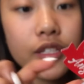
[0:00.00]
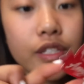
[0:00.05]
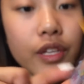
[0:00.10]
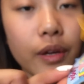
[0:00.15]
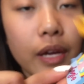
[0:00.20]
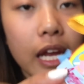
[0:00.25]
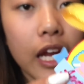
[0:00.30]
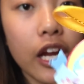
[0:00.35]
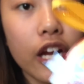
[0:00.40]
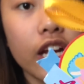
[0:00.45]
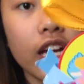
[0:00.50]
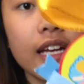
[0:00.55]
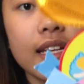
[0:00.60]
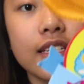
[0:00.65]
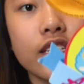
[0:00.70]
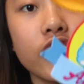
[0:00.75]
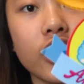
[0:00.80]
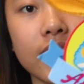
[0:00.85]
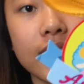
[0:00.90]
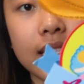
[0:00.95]
So here
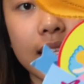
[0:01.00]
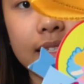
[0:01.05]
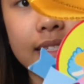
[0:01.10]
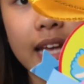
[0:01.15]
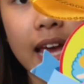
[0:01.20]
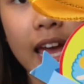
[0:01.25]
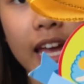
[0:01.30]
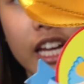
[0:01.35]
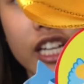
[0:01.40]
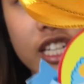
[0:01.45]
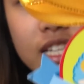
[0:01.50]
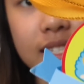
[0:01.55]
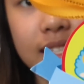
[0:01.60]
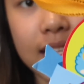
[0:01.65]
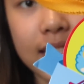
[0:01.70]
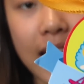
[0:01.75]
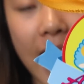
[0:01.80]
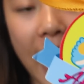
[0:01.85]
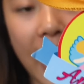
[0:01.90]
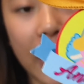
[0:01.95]
is just the tag. It just
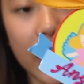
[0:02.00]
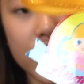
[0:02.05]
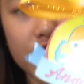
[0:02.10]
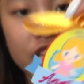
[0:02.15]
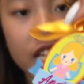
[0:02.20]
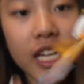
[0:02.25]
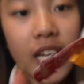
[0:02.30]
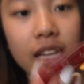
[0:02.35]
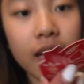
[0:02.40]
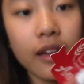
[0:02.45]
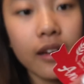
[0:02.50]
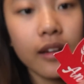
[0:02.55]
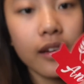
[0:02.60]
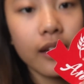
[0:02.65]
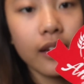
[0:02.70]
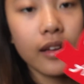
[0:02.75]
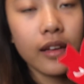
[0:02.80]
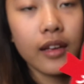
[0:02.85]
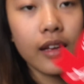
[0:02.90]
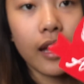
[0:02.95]
says Angie
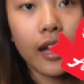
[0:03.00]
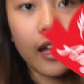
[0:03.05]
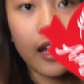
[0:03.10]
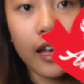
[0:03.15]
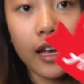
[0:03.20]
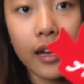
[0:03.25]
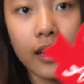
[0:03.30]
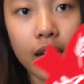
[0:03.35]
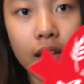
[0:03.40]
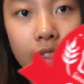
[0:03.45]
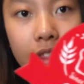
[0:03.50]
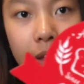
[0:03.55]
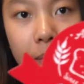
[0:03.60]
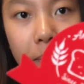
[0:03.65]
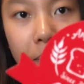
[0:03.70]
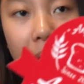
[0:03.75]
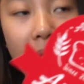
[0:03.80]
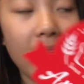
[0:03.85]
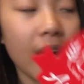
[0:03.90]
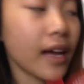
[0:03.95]
and the
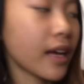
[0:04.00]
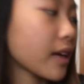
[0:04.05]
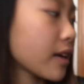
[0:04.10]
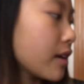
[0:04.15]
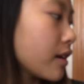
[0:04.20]
back.